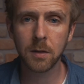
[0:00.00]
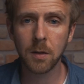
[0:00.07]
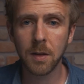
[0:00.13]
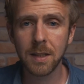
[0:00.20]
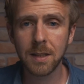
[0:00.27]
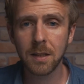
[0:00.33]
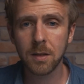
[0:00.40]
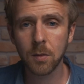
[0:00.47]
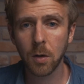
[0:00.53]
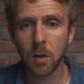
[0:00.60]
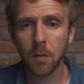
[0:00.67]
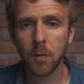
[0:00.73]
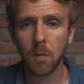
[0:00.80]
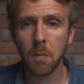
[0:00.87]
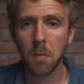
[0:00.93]
So this is sort
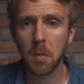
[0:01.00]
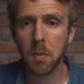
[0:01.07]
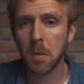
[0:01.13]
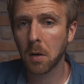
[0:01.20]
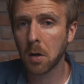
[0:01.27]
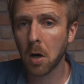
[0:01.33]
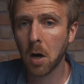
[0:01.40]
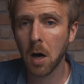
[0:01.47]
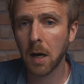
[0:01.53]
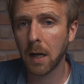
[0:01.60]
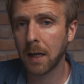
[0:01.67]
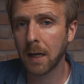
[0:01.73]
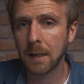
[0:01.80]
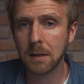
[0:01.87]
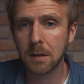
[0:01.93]
of the card, I
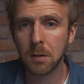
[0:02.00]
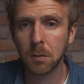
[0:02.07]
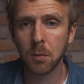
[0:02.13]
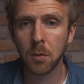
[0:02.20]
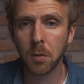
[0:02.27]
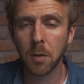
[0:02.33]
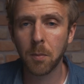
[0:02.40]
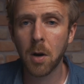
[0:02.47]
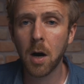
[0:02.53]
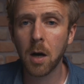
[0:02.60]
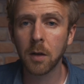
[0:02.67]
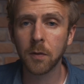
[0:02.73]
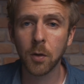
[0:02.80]
guess, to rule them all.